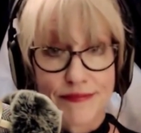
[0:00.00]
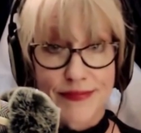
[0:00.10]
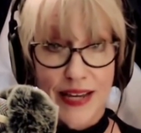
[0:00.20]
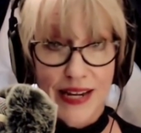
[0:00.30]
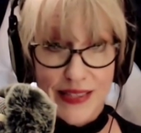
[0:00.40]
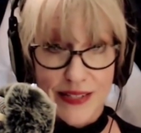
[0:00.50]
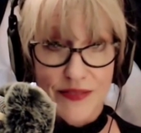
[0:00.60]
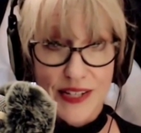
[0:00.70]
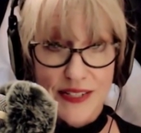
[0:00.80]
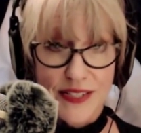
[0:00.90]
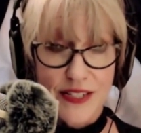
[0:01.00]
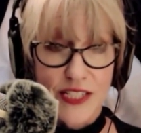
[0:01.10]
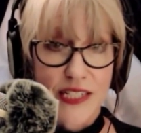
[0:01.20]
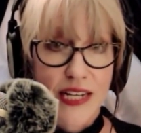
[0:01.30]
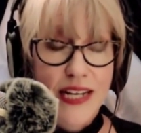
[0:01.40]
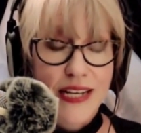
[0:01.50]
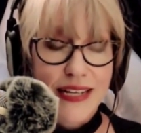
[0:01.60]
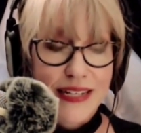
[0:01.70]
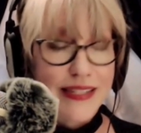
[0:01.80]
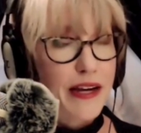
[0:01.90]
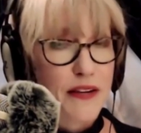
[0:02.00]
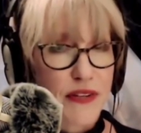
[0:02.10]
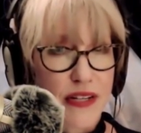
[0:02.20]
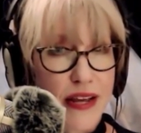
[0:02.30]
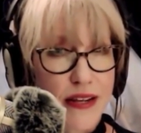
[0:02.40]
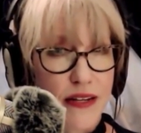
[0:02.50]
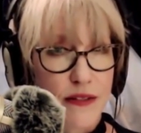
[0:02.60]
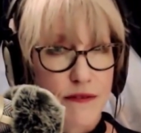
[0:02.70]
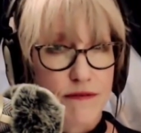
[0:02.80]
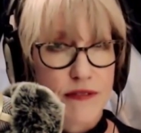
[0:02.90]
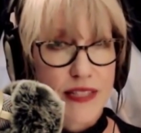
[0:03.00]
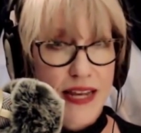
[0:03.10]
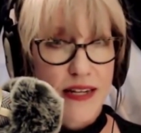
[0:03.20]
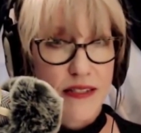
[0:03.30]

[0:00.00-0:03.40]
I think of condescension in kind of a negative light.